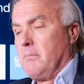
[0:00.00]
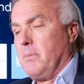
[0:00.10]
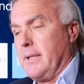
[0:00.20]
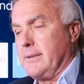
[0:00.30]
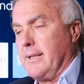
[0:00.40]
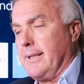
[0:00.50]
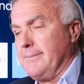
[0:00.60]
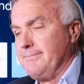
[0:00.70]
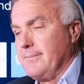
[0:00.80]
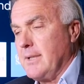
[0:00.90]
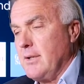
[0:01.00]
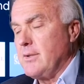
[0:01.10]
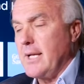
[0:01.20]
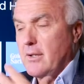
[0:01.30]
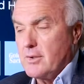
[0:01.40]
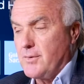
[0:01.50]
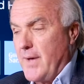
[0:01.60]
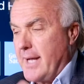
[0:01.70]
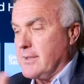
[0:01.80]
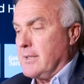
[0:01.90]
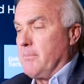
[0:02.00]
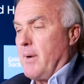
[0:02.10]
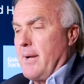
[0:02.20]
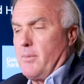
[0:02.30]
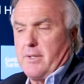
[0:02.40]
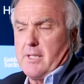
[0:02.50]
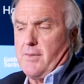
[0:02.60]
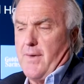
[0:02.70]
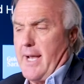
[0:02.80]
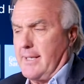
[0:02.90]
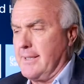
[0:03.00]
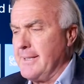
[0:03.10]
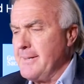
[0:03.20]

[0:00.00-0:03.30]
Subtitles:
But you take those facts combined with this fact.